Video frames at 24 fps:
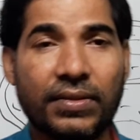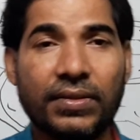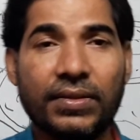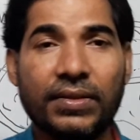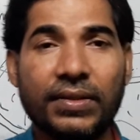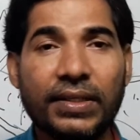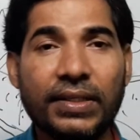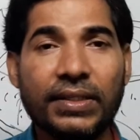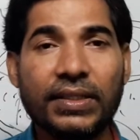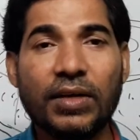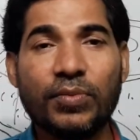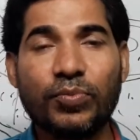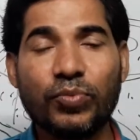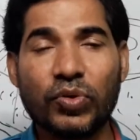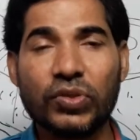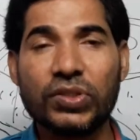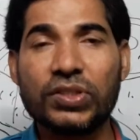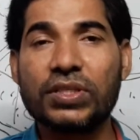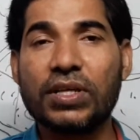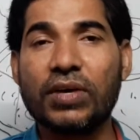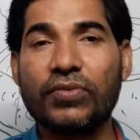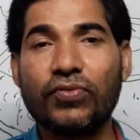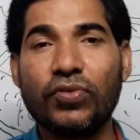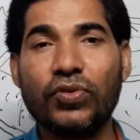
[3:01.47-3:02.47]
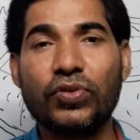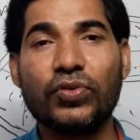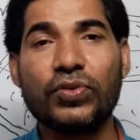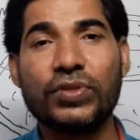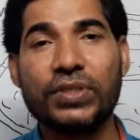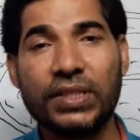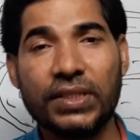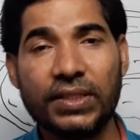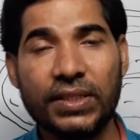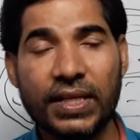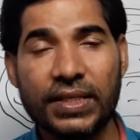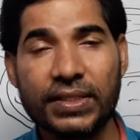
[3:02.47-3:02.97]
in the process of
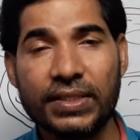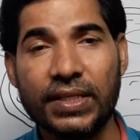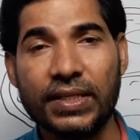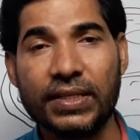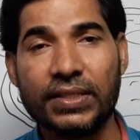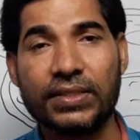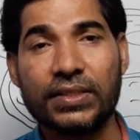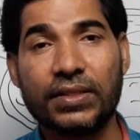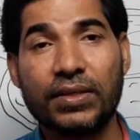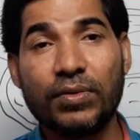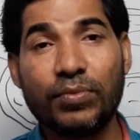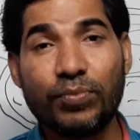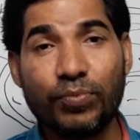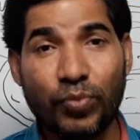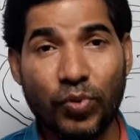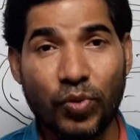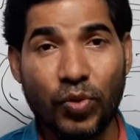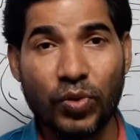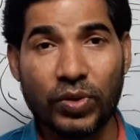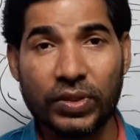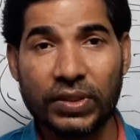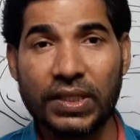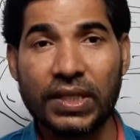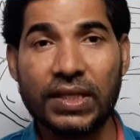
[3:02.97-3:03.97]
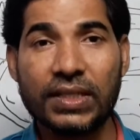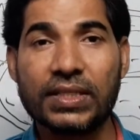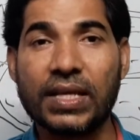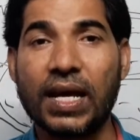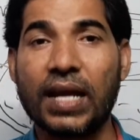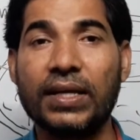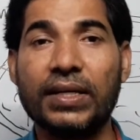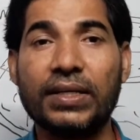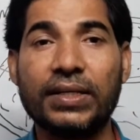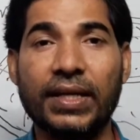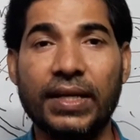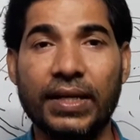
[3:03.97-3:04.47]
photosynthesis, four things are
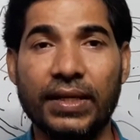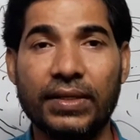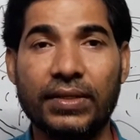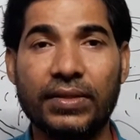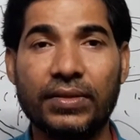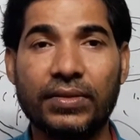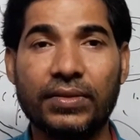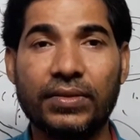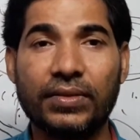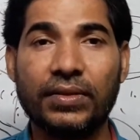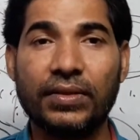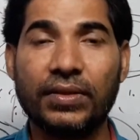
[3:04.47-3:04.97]
needed.